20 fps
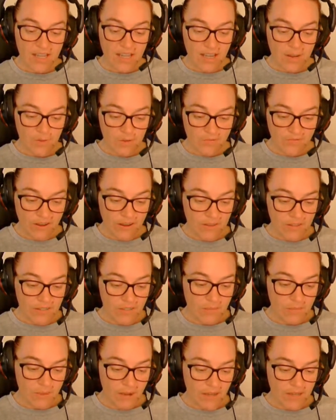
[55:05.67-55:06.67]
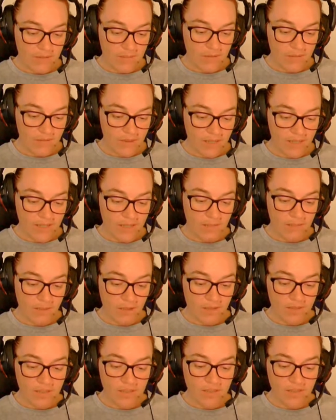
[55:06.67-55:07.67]
and were found at the bottom embedded in
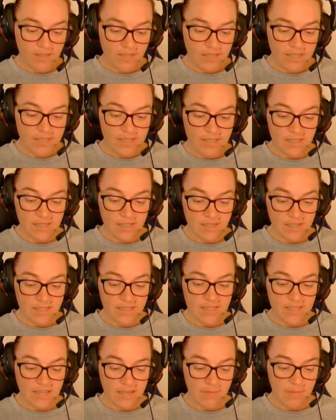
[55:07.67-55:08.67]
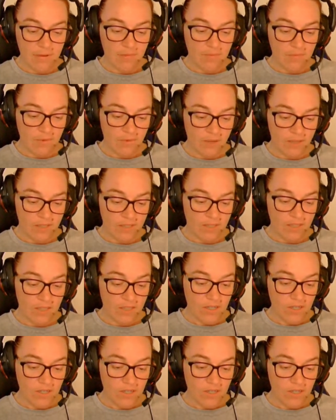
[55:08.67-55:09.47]
melted grease the next day by Marilla,